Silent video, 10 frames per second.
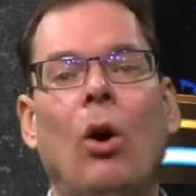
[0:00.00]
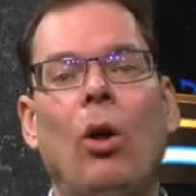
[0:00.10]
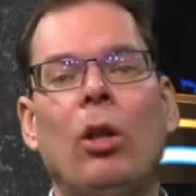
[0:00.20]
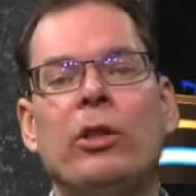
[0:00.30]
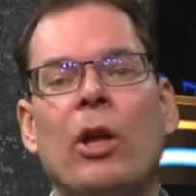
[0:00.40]

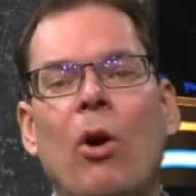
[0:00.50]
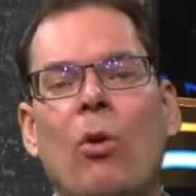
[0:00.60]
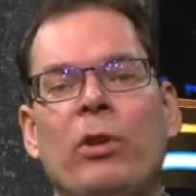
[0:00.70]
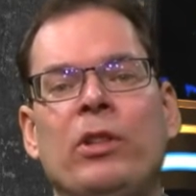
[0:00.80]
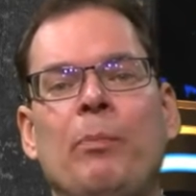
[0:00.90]

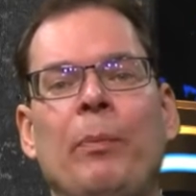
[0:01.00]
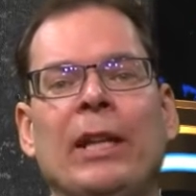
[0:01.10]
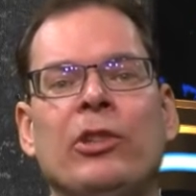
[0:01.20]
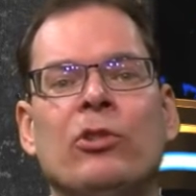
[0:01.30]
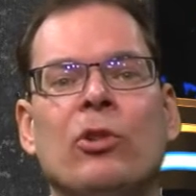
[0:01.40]
Although
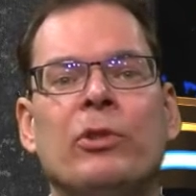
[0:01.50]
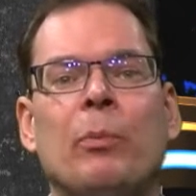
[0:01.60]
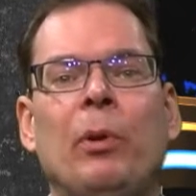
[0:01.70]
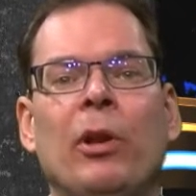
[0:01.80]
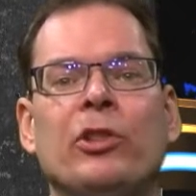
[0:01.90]
depictions of the
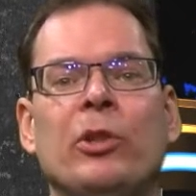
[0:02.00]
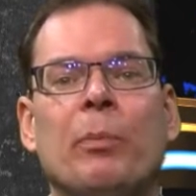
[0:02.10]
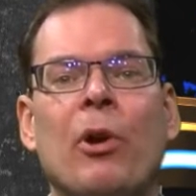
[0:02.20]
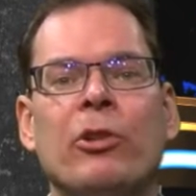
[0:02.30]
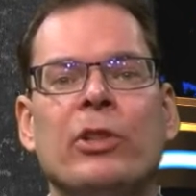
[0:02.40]
policy
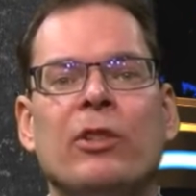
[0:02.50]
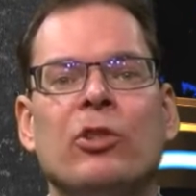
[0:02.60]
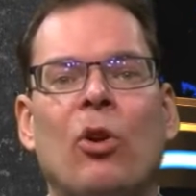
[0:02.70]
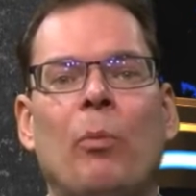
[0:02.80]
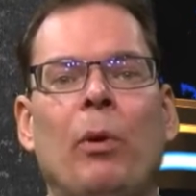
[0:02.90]
process
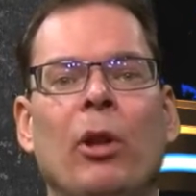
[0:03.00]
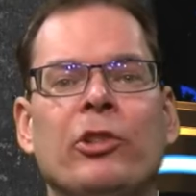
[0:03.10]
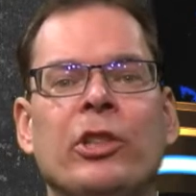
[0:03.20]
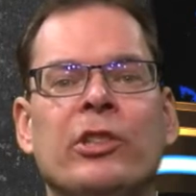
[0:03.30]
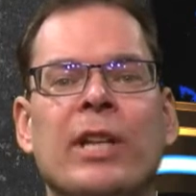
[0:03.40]
or
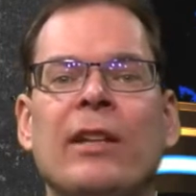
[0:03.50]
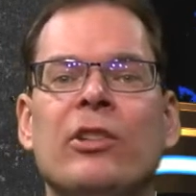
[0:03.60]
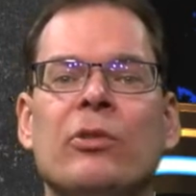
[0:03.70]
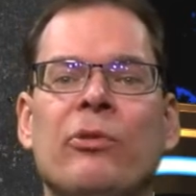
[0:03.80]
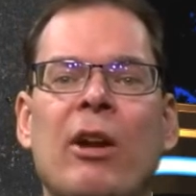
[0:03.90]
policy
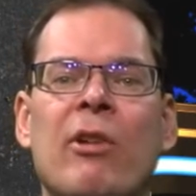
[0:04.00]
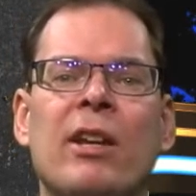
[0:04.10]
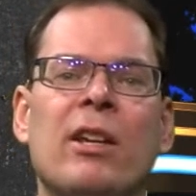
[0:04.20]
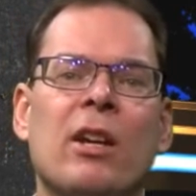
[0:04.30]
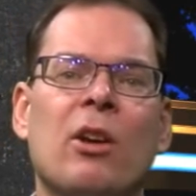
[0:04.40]
stages
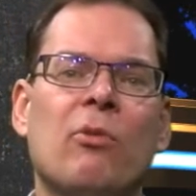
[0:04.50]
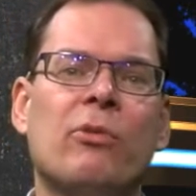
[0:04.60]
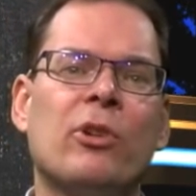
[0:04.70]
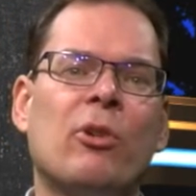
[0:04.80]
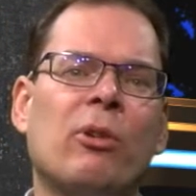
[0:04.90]
vary
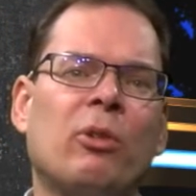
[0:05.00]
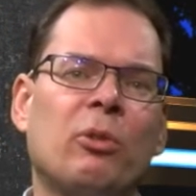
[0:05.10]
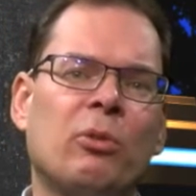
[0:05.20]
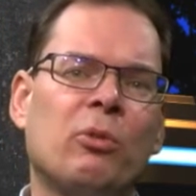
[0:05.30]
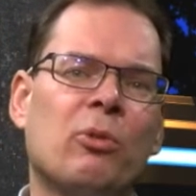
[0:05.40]
through,
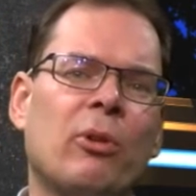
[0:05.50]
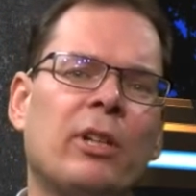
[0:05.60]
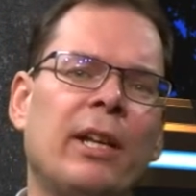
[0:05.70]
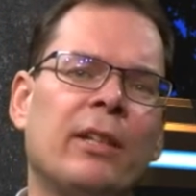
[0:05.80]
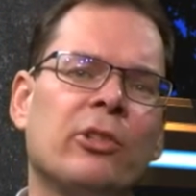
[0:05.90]
through the
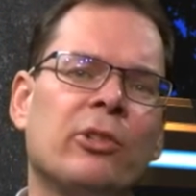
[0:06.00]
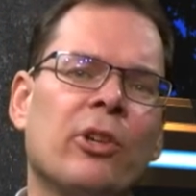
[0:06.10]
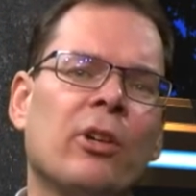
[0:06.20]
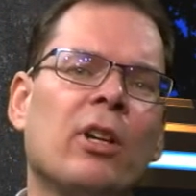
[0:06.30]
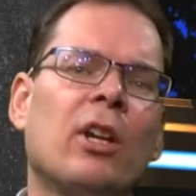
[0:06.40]

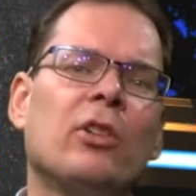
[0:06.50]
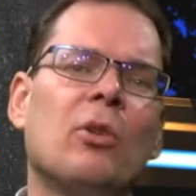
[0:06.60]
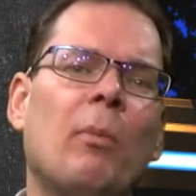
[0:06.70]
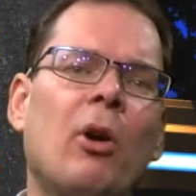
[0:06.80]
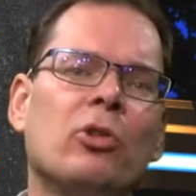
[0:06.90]
literature, the
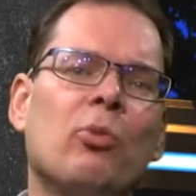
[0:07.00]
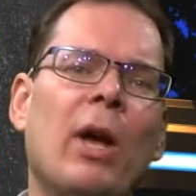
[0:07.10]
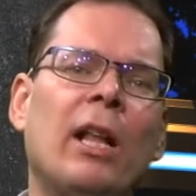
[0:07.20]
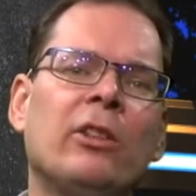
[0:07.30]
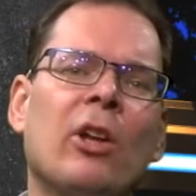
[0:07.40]
most
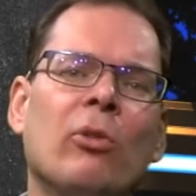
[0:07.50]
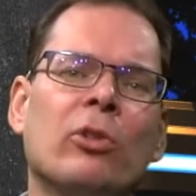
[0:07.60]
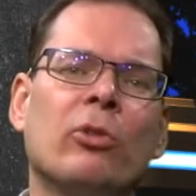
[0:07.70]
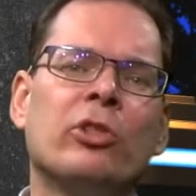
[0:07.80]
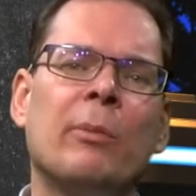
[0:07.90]
well-known
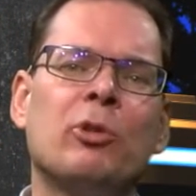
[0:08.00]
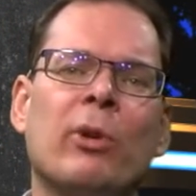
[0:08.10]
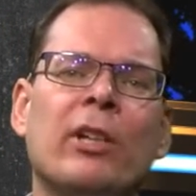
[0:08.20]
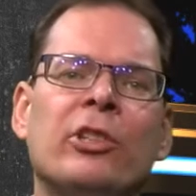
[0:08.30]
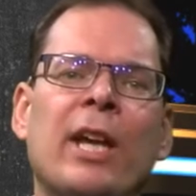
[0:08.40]

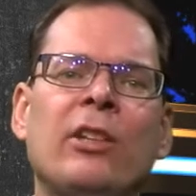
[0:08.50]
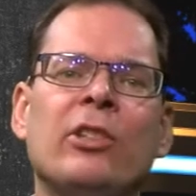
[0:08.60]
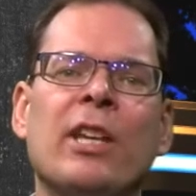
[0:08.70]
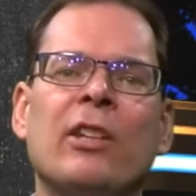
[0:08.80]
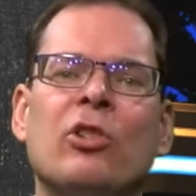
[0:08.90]

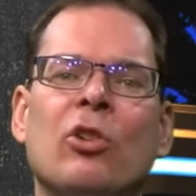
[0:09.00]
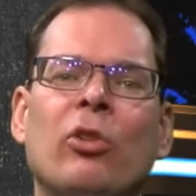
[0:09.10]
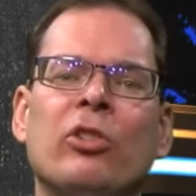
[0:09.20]
conceptualization is the